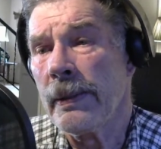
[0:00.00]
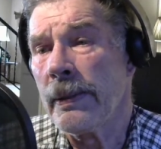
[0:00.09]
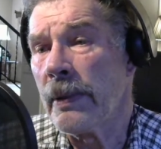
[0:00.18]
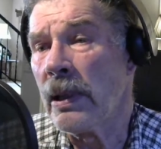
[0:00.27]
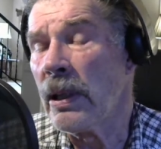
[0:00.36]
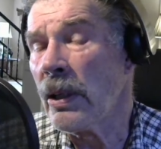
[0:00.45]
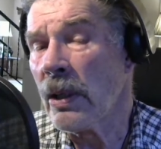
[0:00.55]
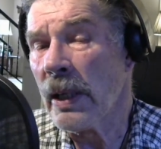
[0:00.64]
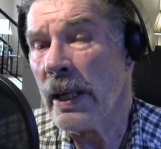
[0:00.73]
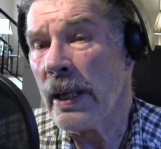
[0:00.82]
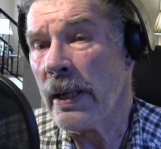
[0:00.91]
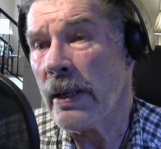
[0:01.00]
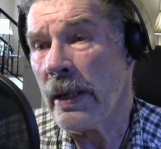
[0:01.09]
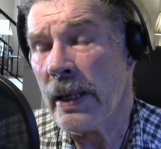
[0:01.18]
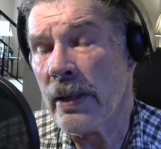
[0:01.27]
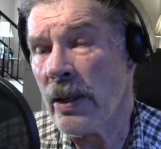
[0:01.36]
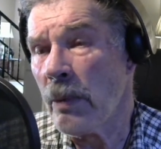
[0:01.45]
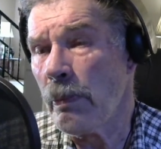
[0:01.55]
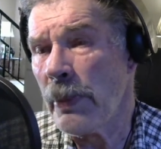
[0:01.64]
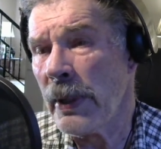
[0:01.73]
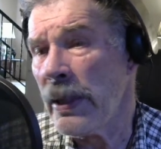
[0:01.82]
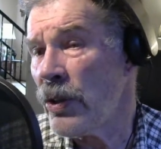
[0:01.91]
Clear Lake and up
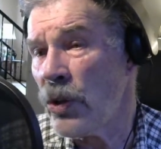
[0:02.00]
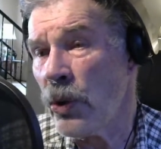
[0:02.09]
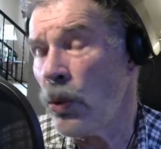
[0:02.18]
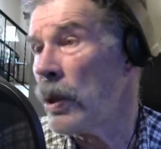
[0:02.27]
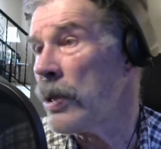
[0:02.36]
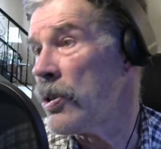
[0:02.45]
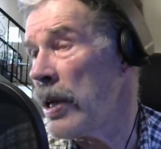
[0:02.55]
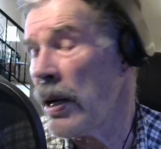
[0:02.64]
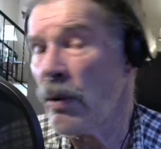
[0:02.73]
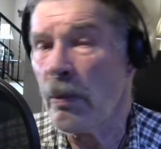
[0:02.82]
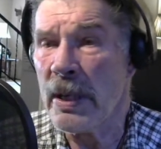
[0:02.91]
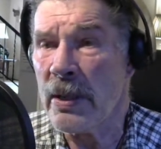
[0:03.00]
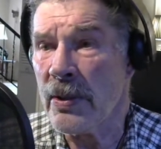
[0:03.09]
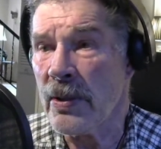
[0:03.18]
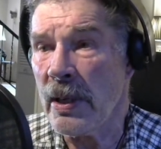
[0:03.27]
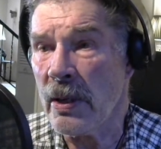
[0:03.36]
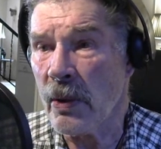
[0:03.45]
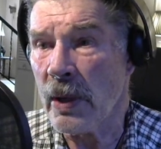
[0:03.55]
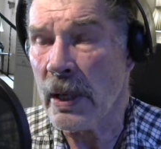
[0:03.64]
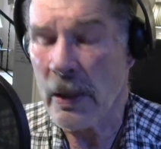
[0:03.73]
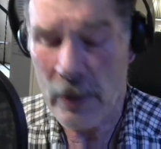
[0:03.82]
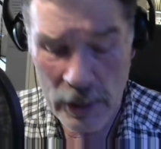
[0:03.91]
into what's now Mendocino
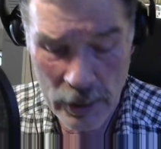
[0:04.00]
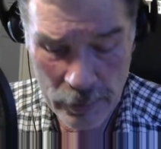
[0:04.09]
County.